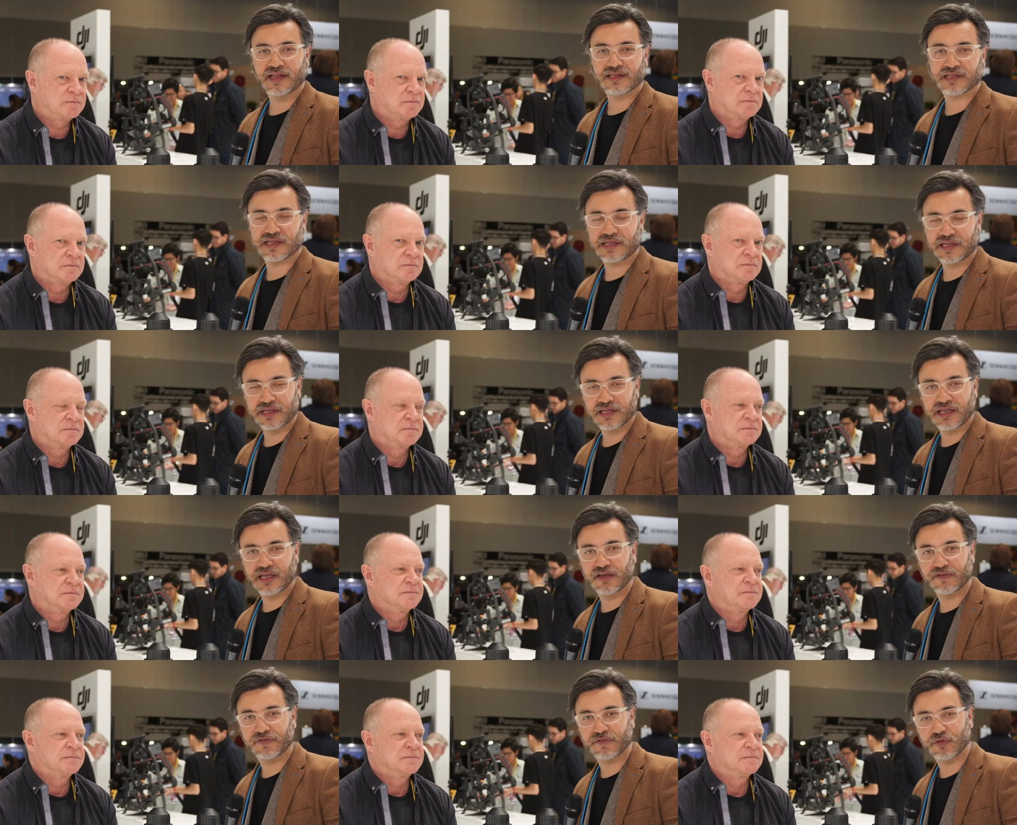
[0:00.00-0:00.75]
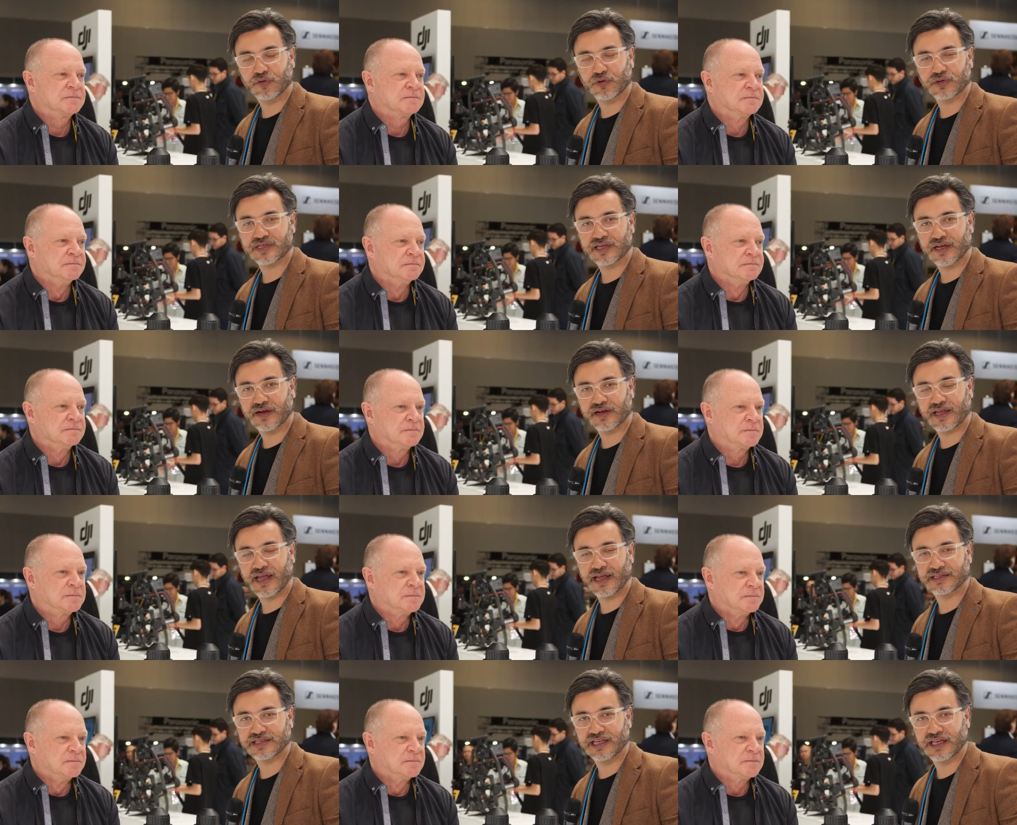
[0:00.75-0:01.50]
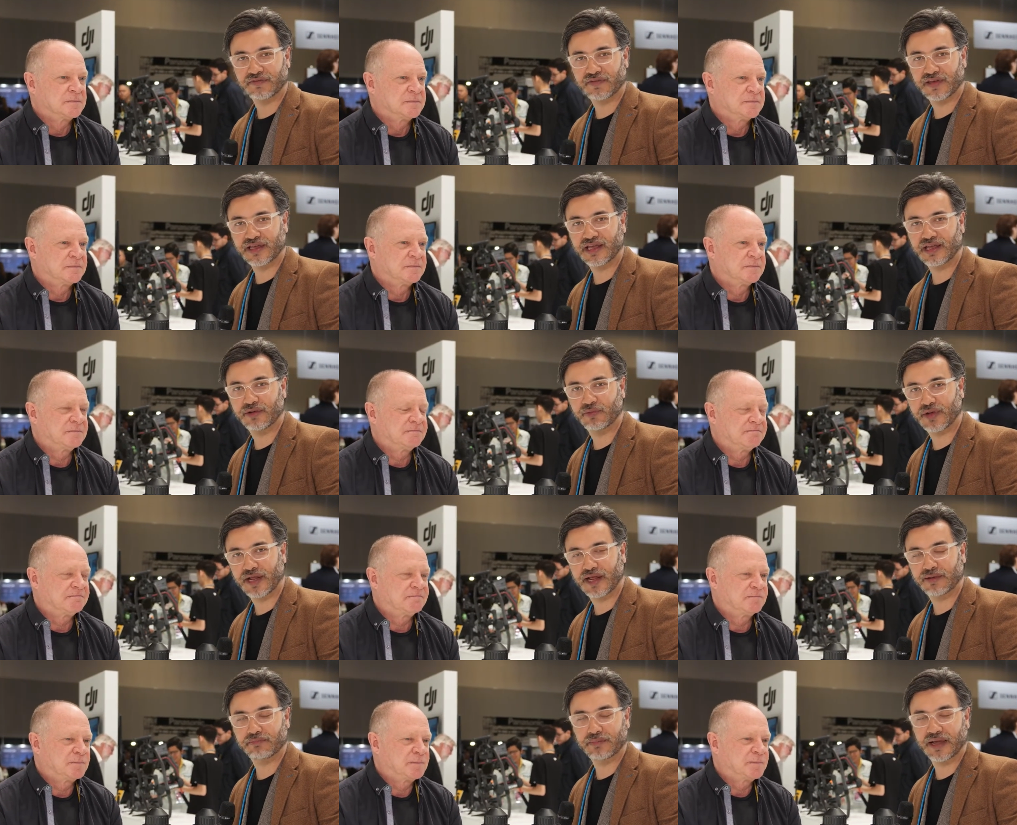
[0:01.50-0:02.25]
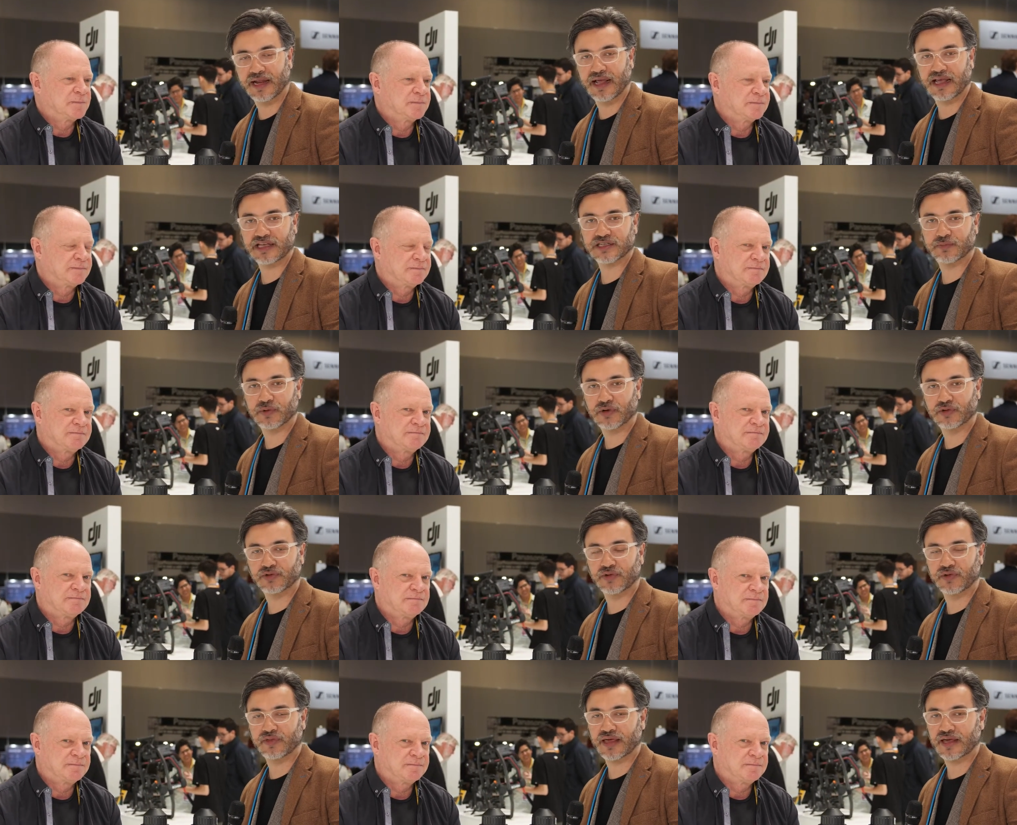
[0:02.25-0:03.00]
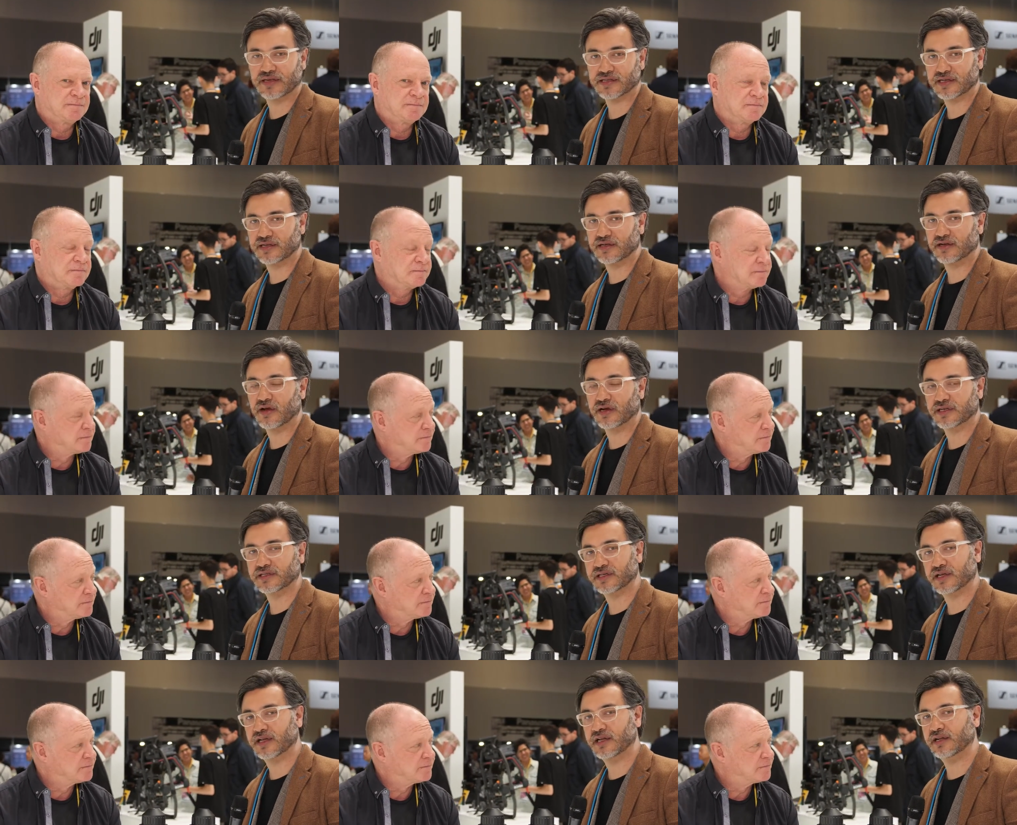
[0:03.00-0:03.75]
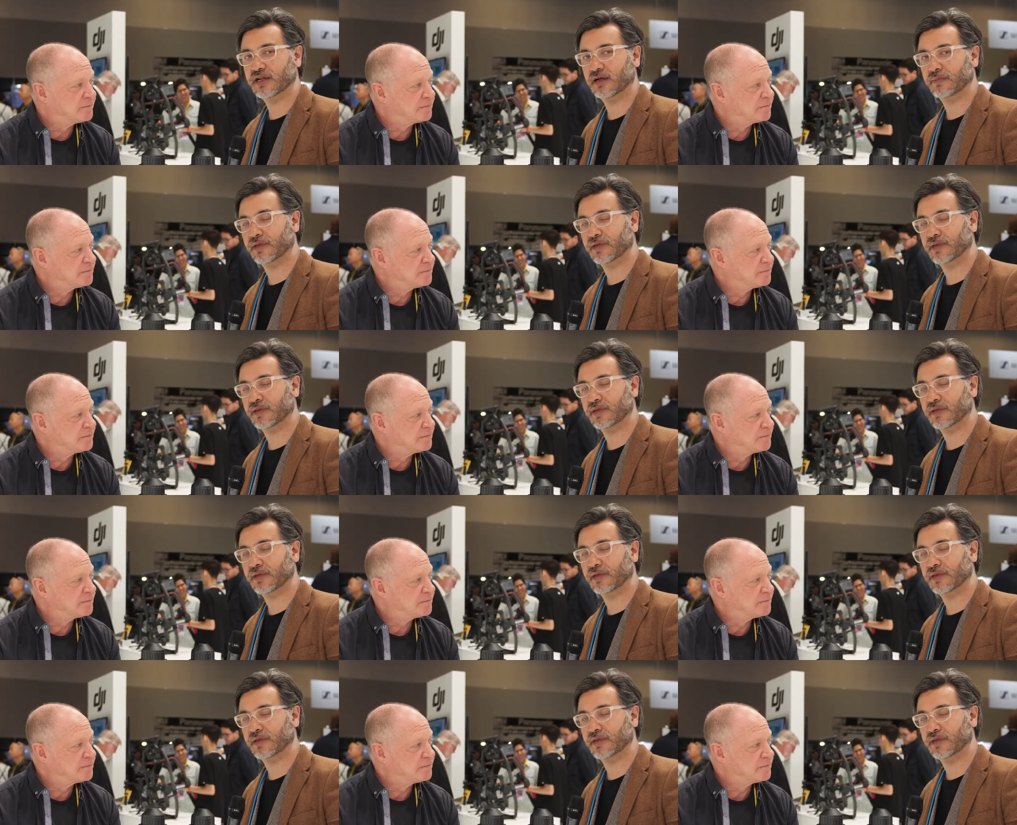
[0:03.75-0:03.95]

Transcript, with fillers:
Speaker 1: it's Clinton here for C R K T V, and we're at Met Expo two thousand nineteen.